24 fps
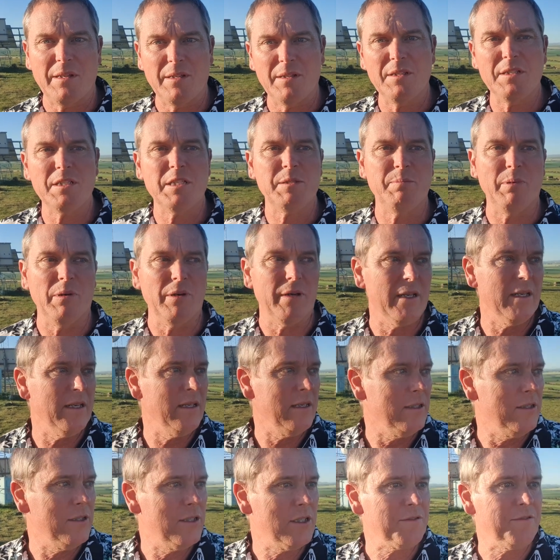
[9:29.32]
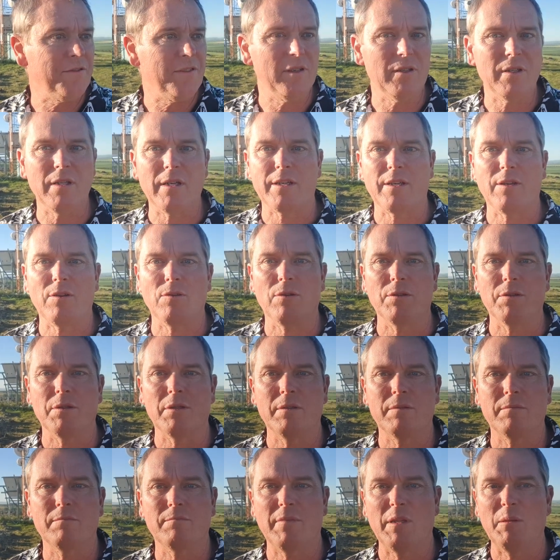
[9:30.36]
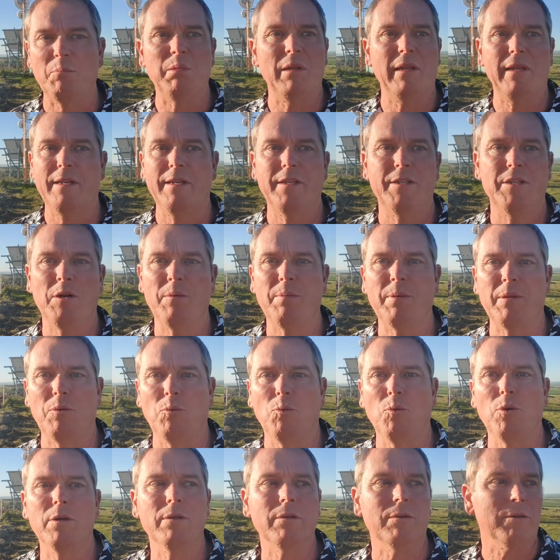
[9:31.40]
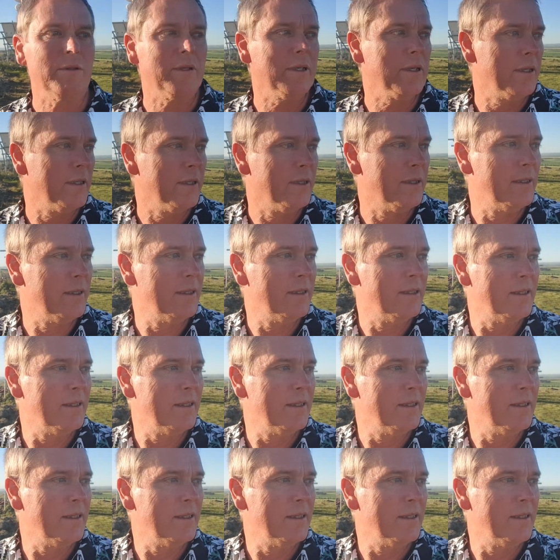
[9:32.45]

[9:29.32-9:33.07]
but at this spot here, you just feel like you're on the bloody top of the world.